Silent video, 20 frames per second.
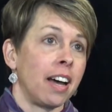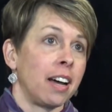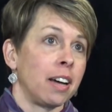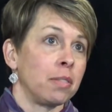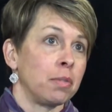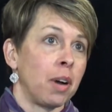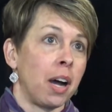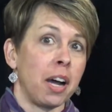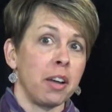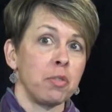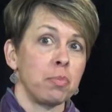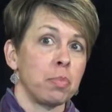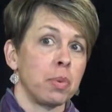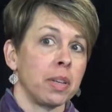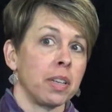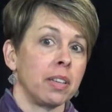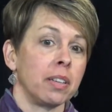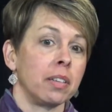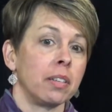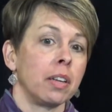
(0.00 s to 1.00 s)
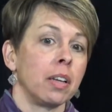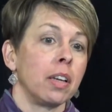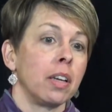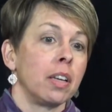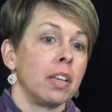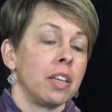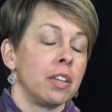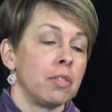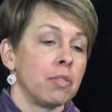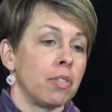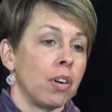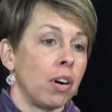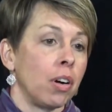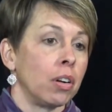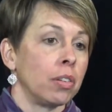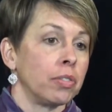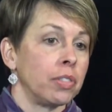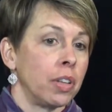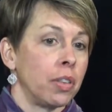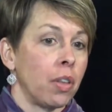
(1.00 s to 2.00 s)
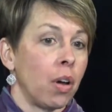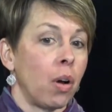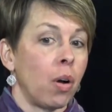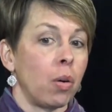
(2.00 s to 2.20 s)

um, I've been involved in the